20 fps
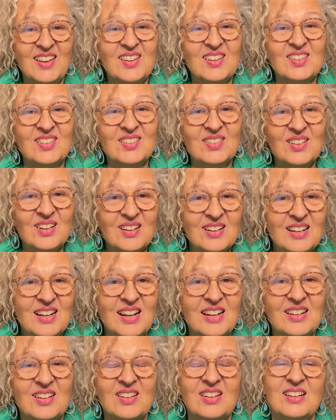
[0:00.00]
your
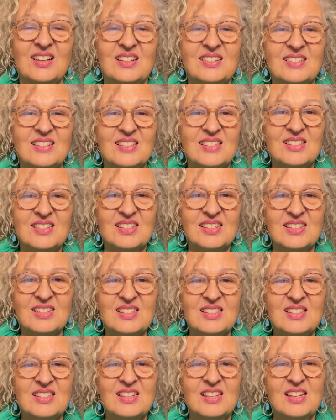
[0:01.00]
higher
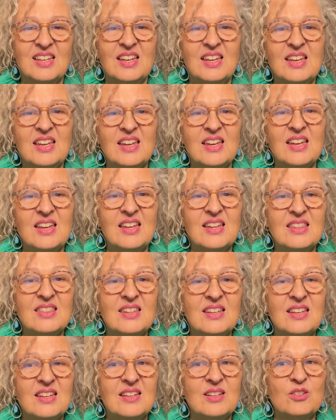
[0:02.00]
consciousness, and
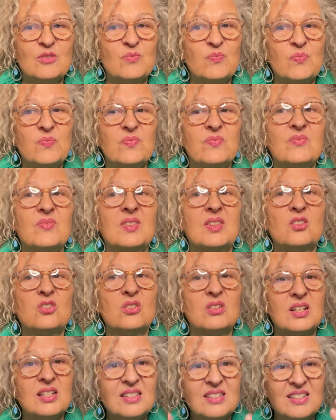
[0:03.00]
then
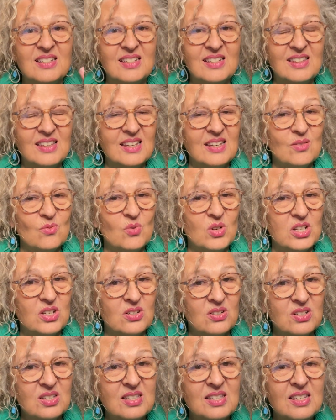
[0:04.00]
trusting that what you're
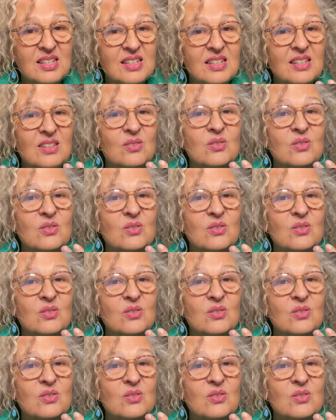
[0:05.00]
seeing you